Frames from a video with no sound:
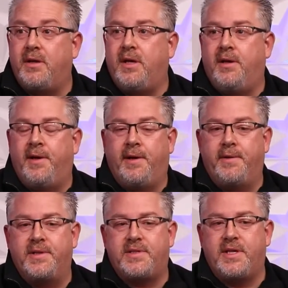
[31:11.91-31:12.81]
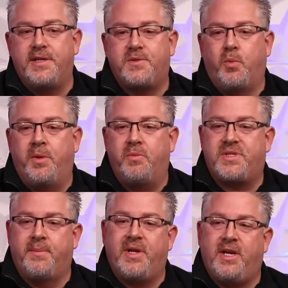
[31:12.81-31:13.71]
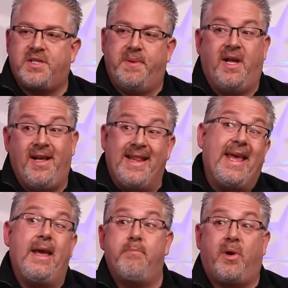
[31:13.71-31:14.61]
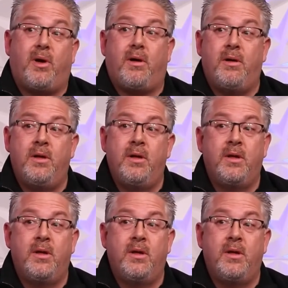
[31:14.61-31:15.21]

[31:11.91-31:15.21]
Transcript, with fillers: You know, it's when somebody gets behind the 8 ball,